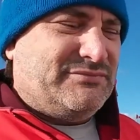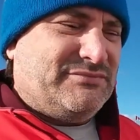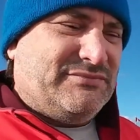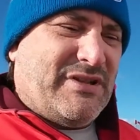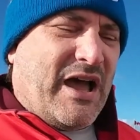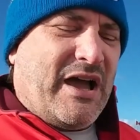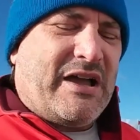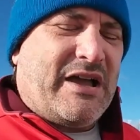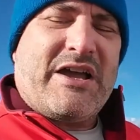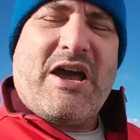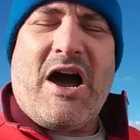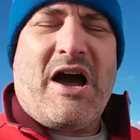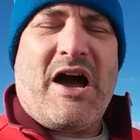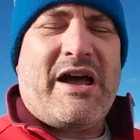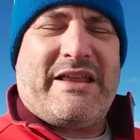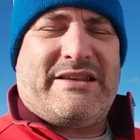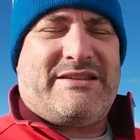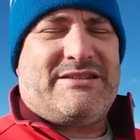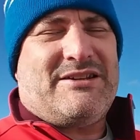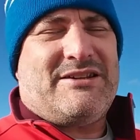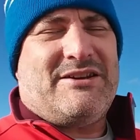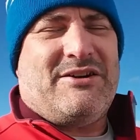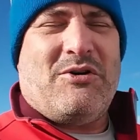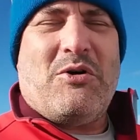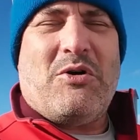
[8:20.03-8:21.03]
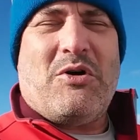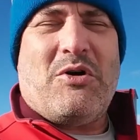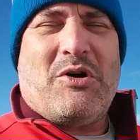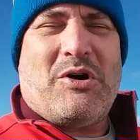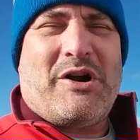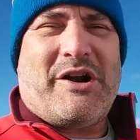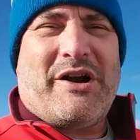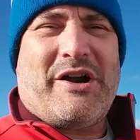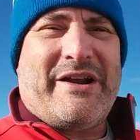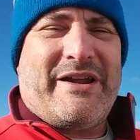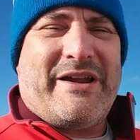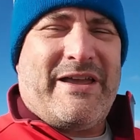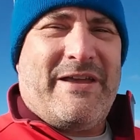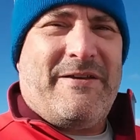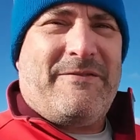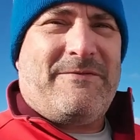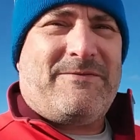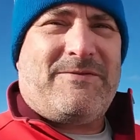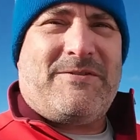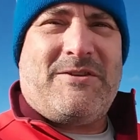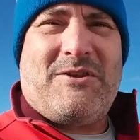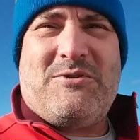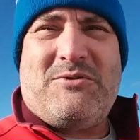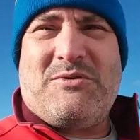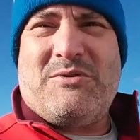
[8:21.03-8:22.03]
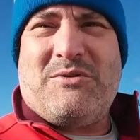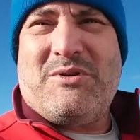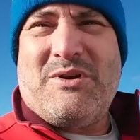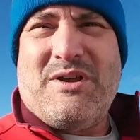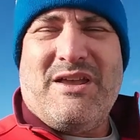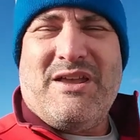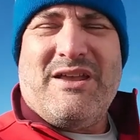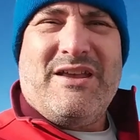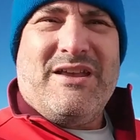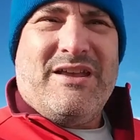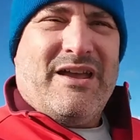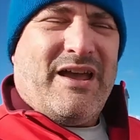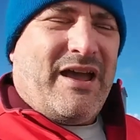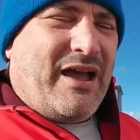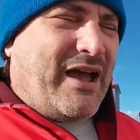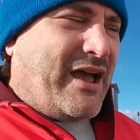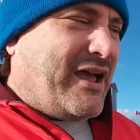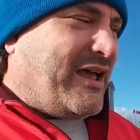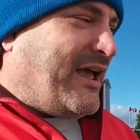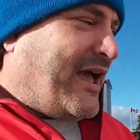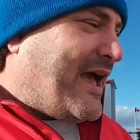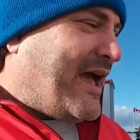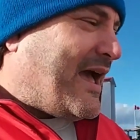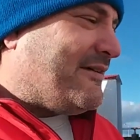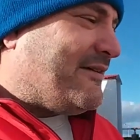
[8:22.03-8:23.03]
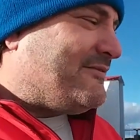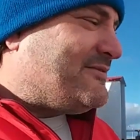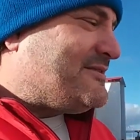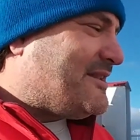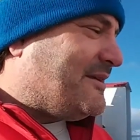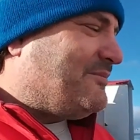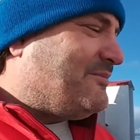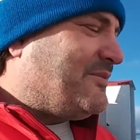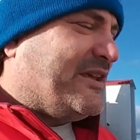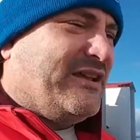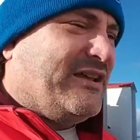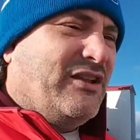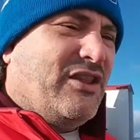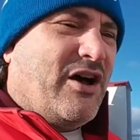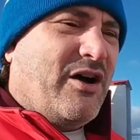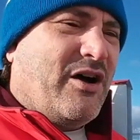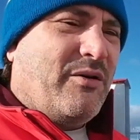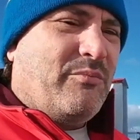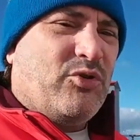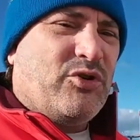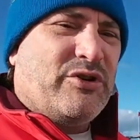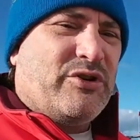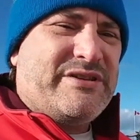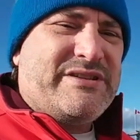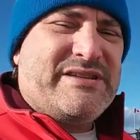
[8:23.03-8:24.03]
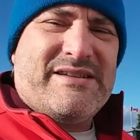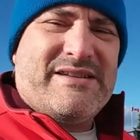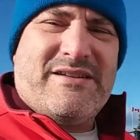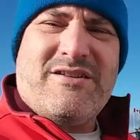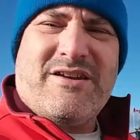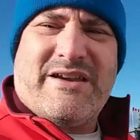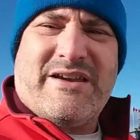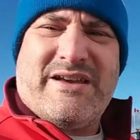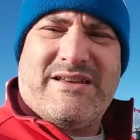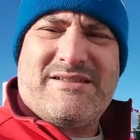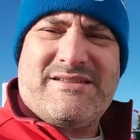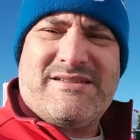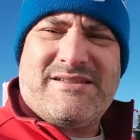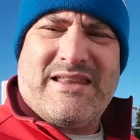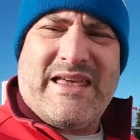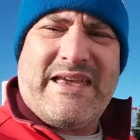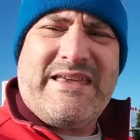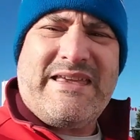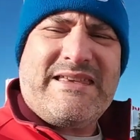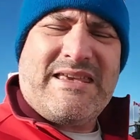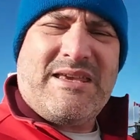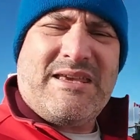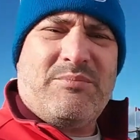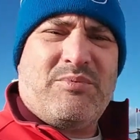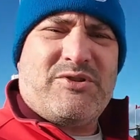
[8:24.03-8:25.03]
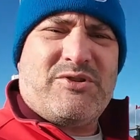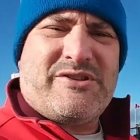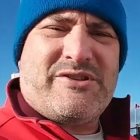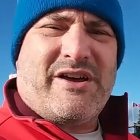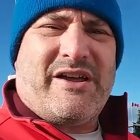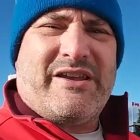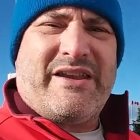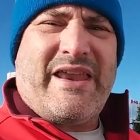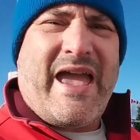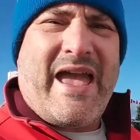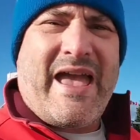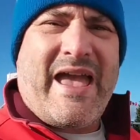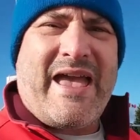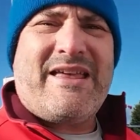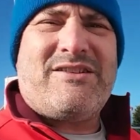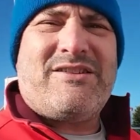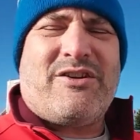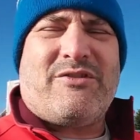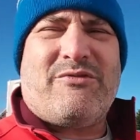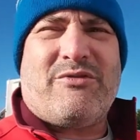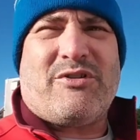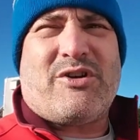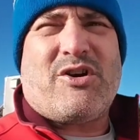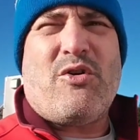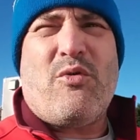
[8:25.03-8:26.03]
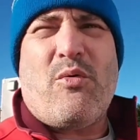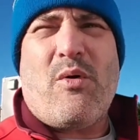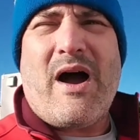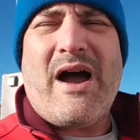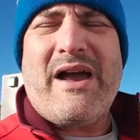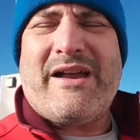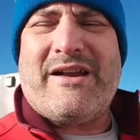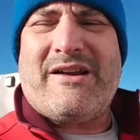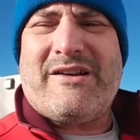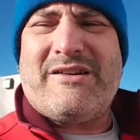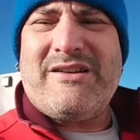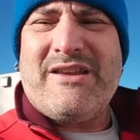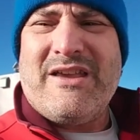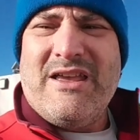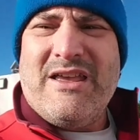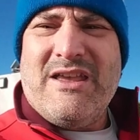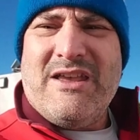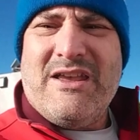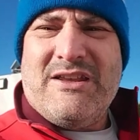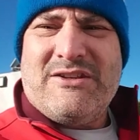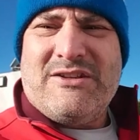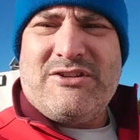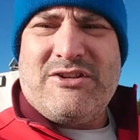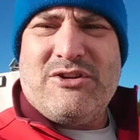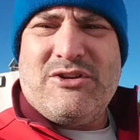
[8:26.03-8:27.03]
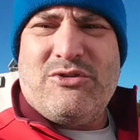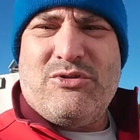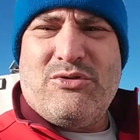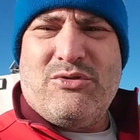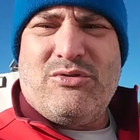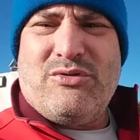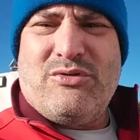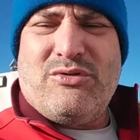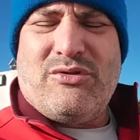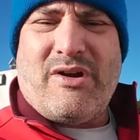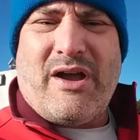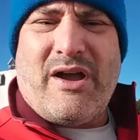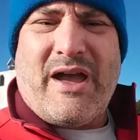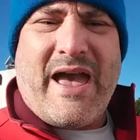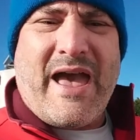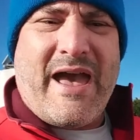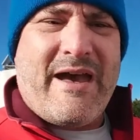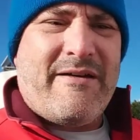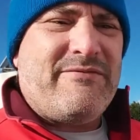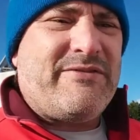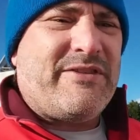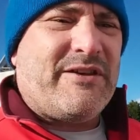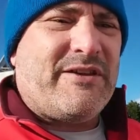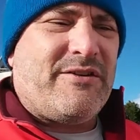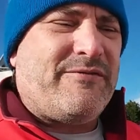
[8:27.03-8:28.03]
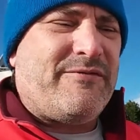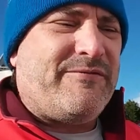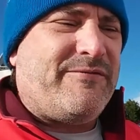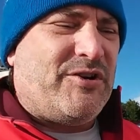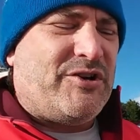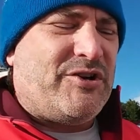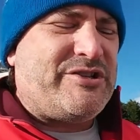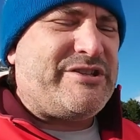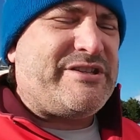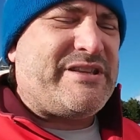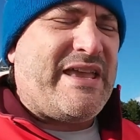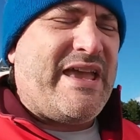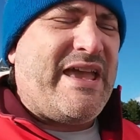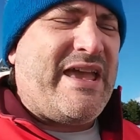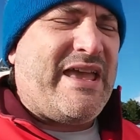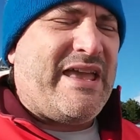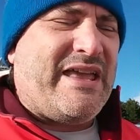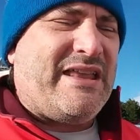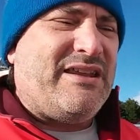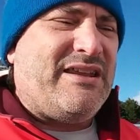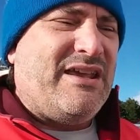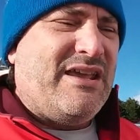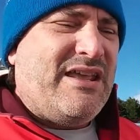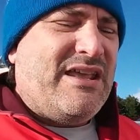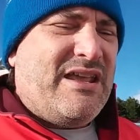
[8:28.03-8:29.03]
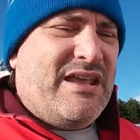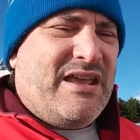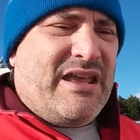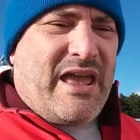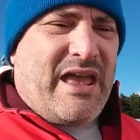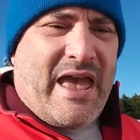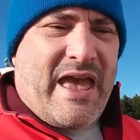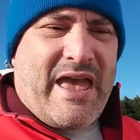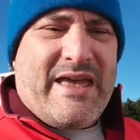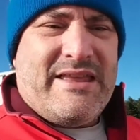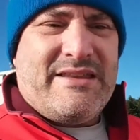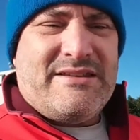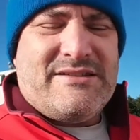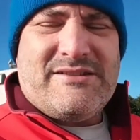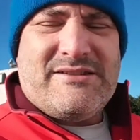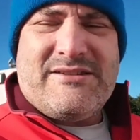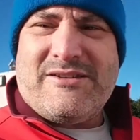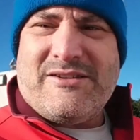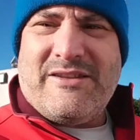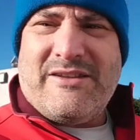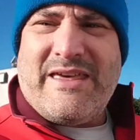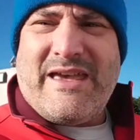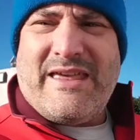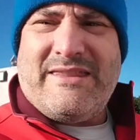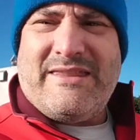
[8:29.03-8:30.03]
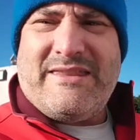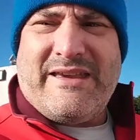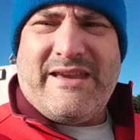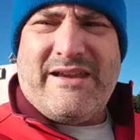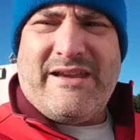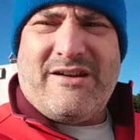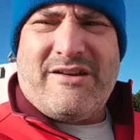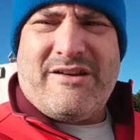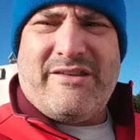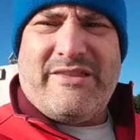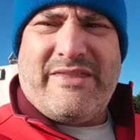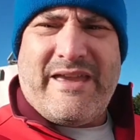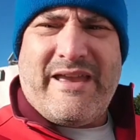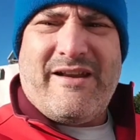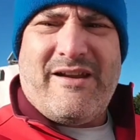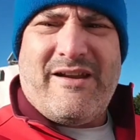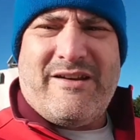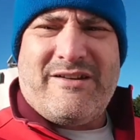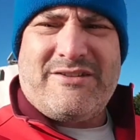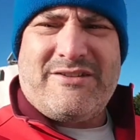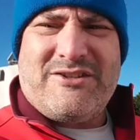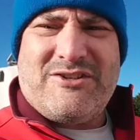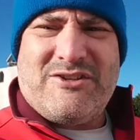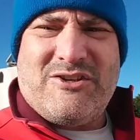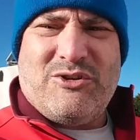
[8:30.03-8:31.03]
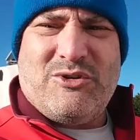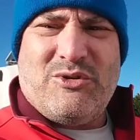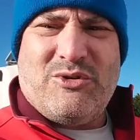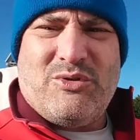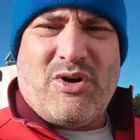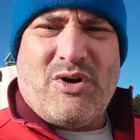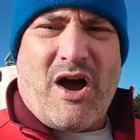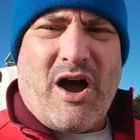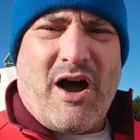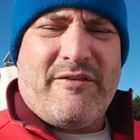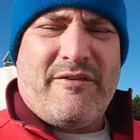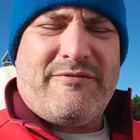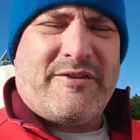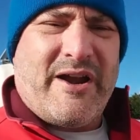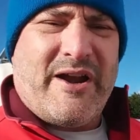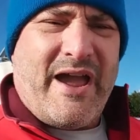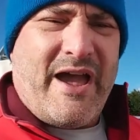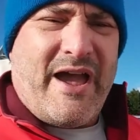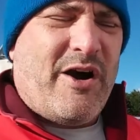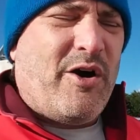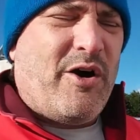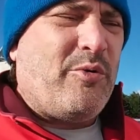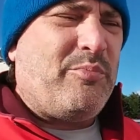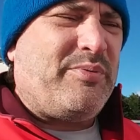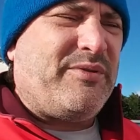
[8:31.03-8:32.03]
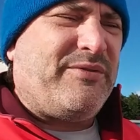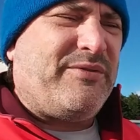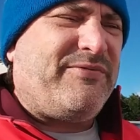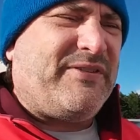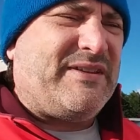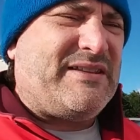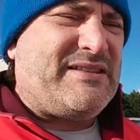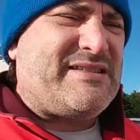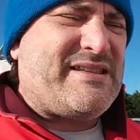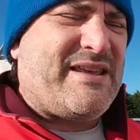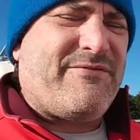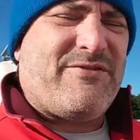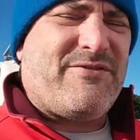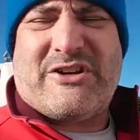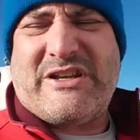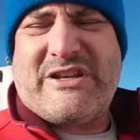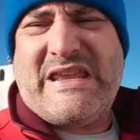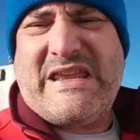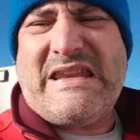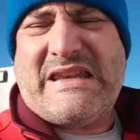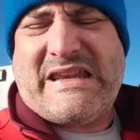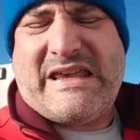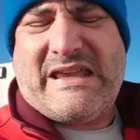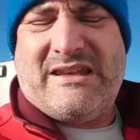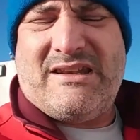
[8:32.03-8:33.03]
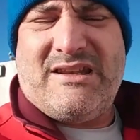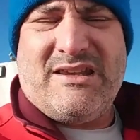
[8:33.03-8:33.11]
a cut, or if you have something a lot more serious. Light keepers on hand are required to have their first aid, and so that they are there to offer help if it's ever needed.